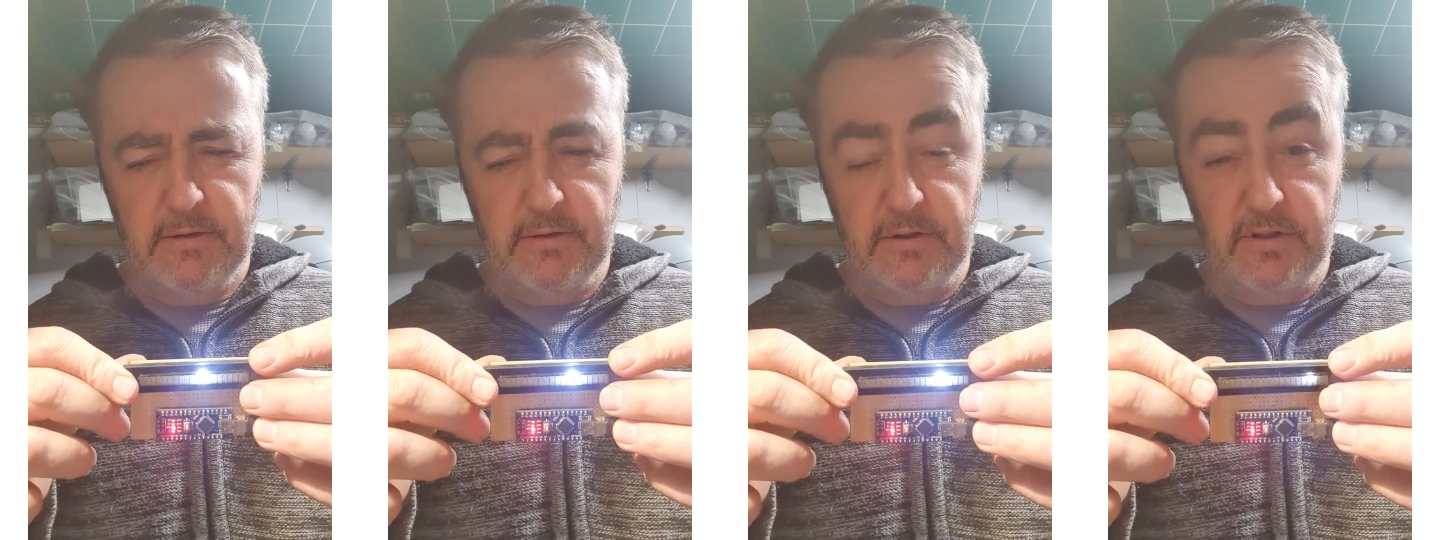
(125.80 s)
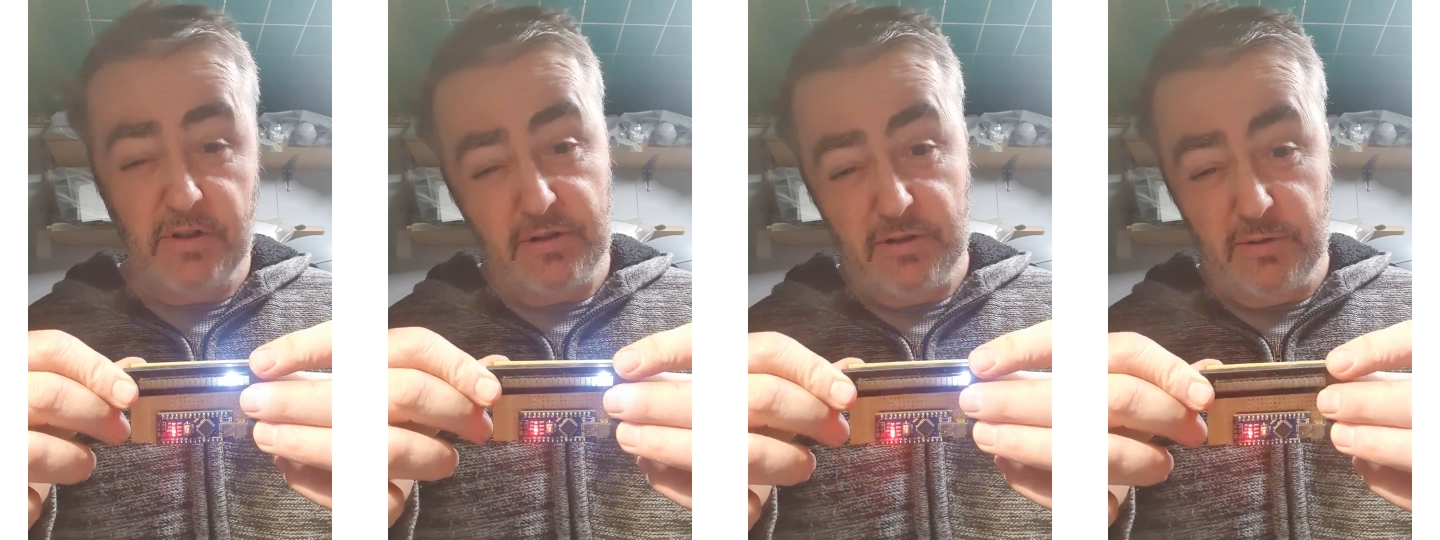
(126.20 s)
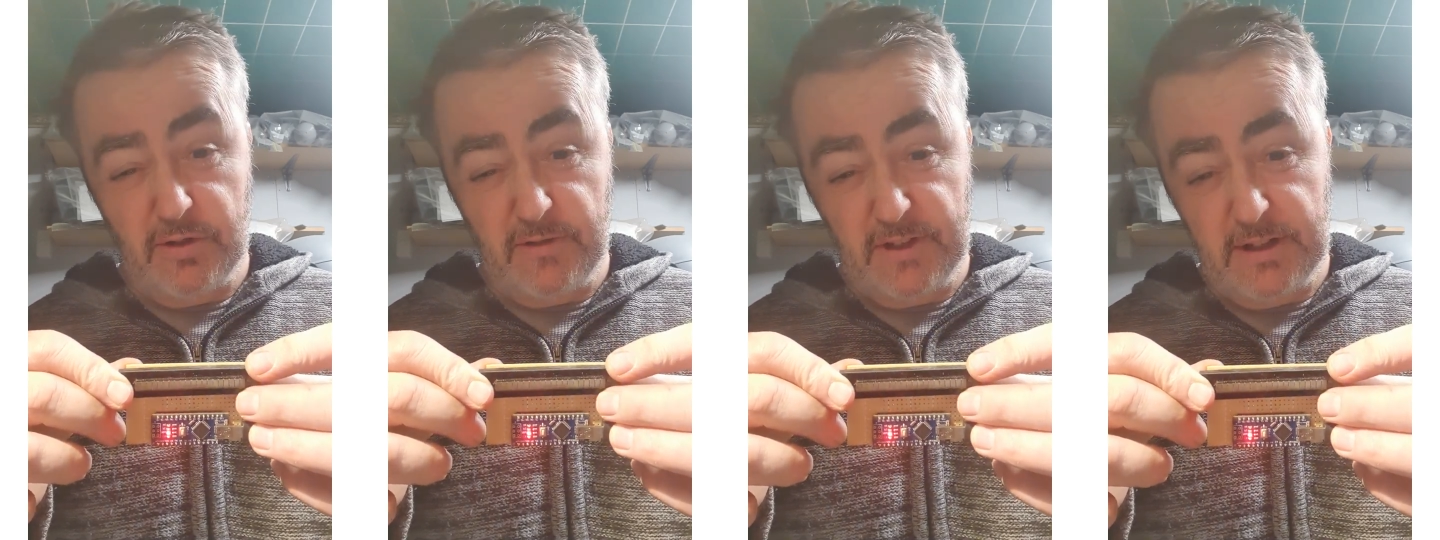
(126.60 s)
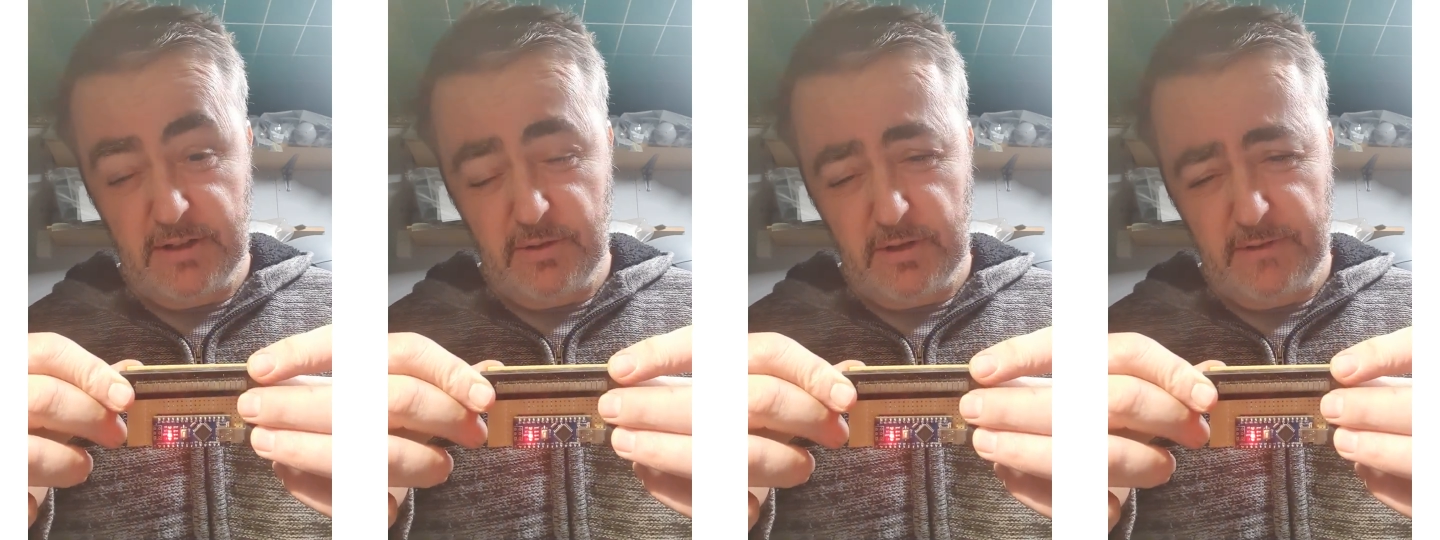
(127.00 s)
So it does all sorts of
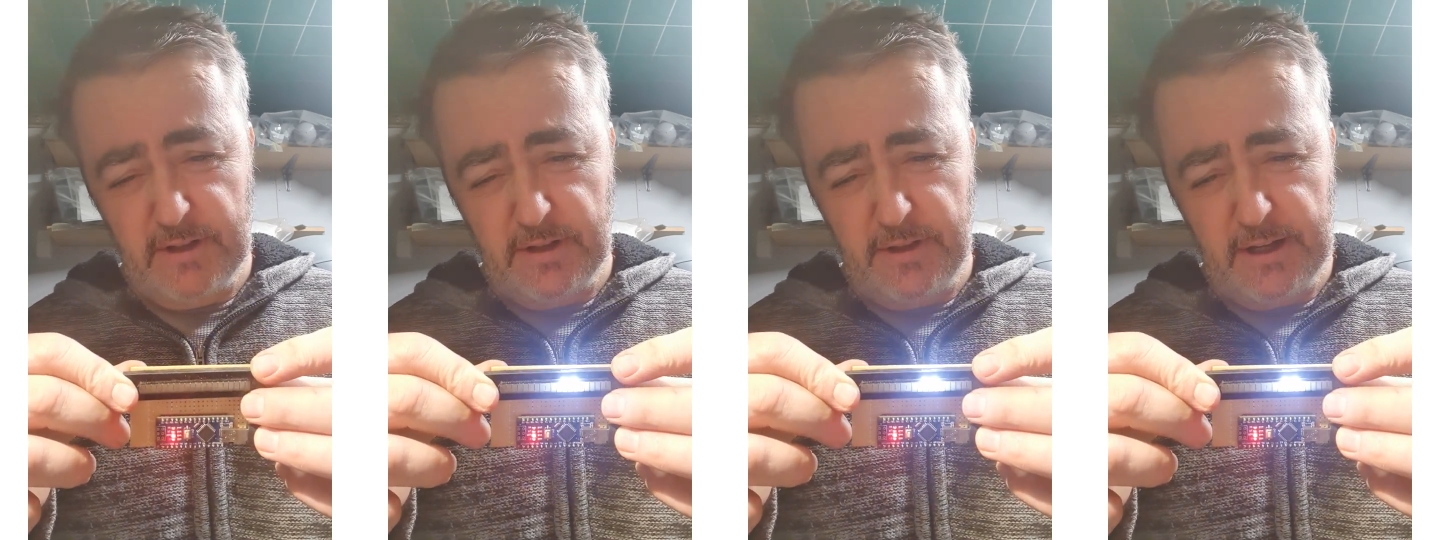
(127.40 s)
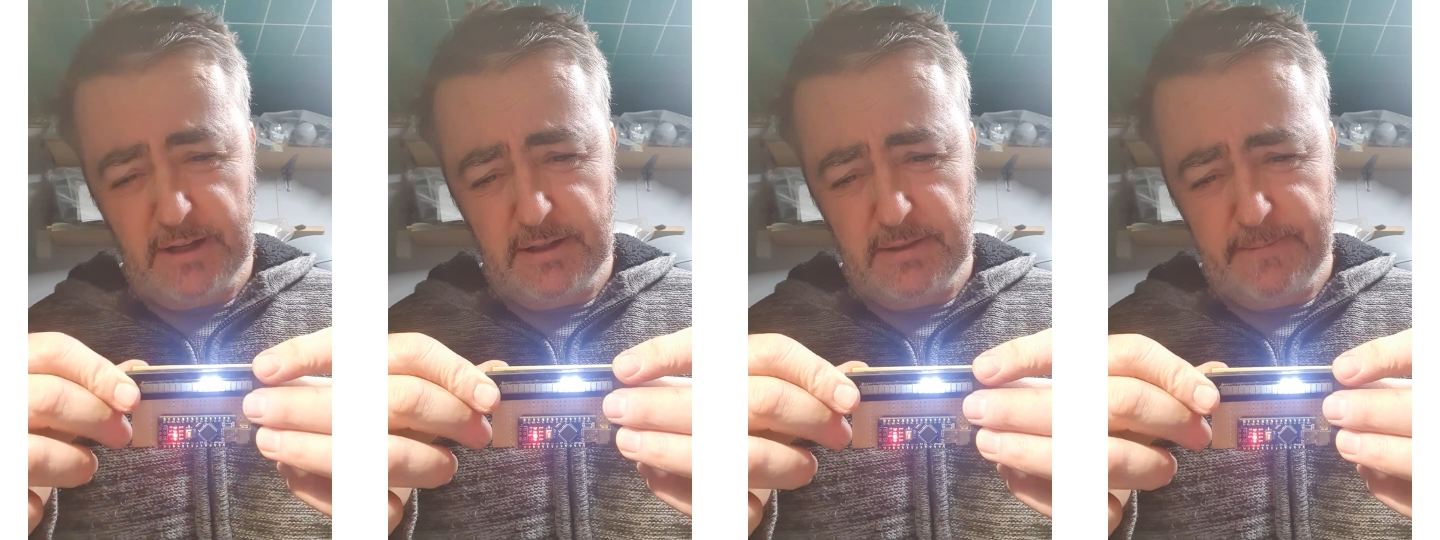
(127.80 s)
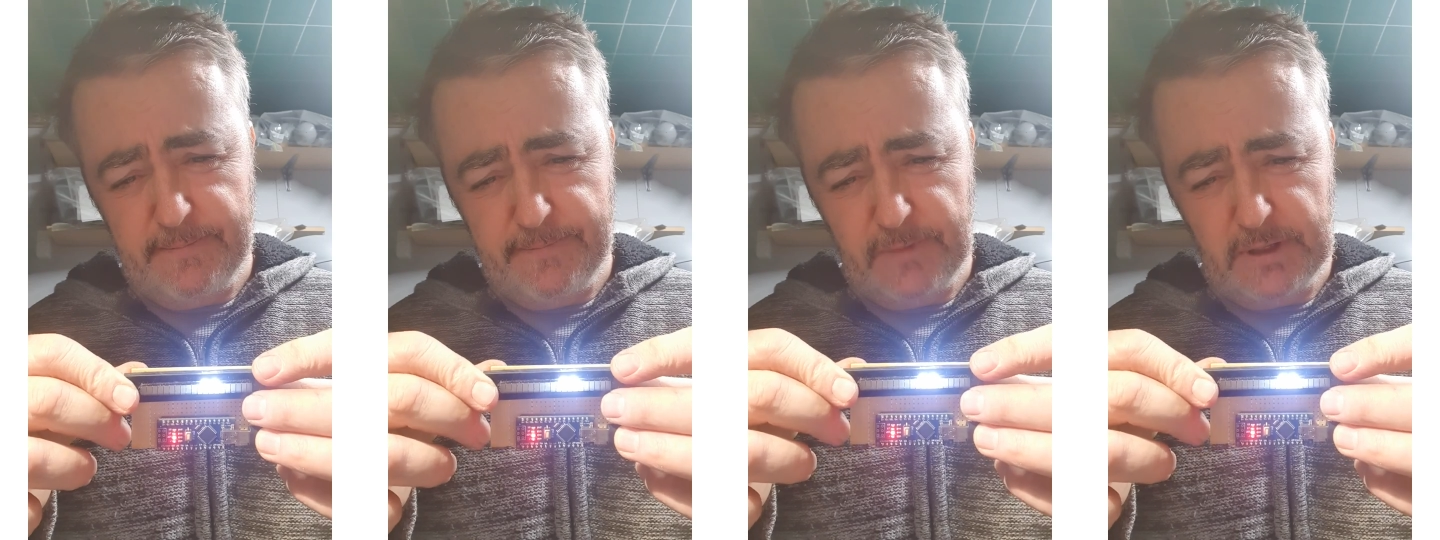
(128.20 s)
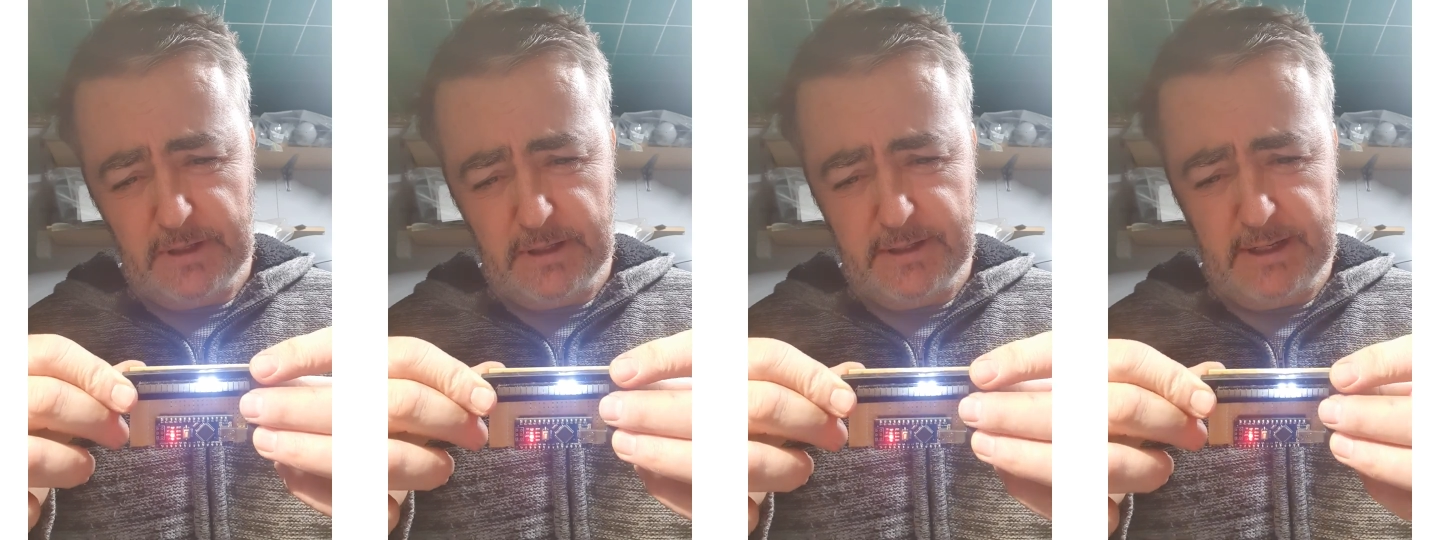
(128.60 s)
little things,
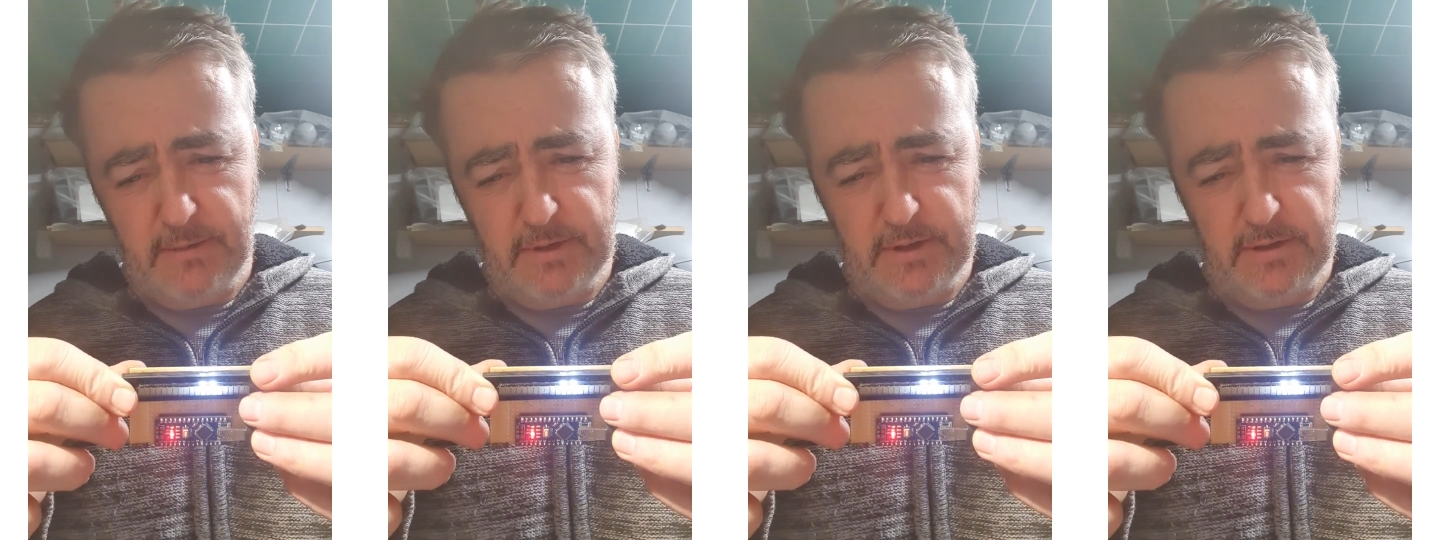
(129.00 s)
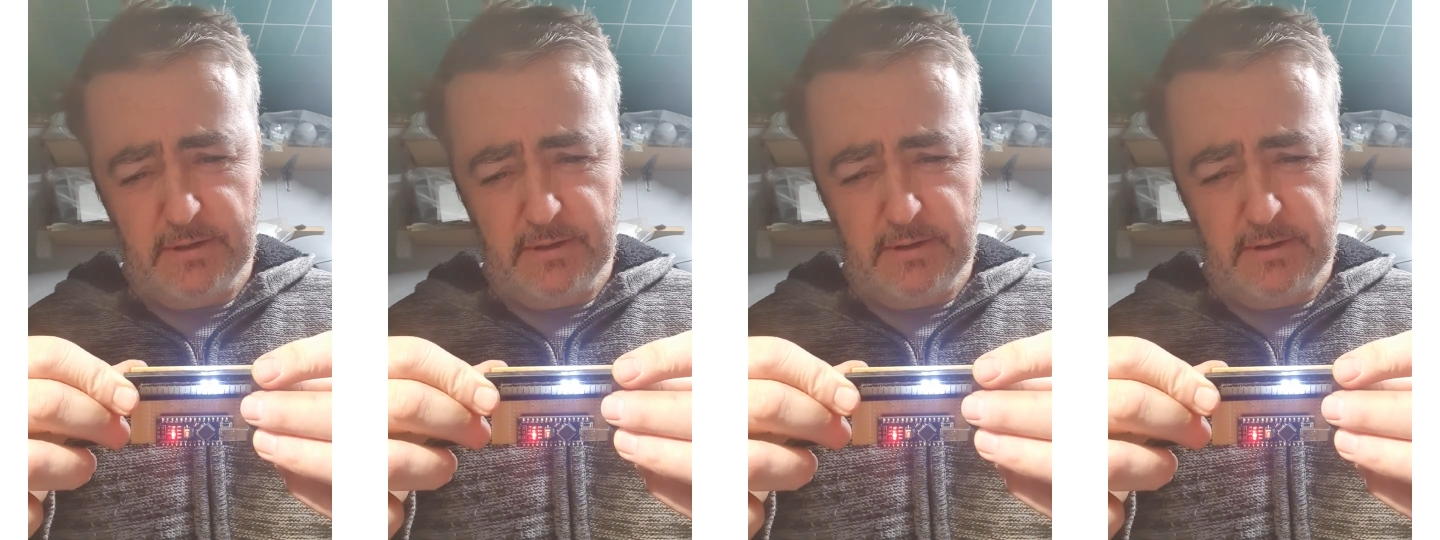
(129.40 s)
little sequence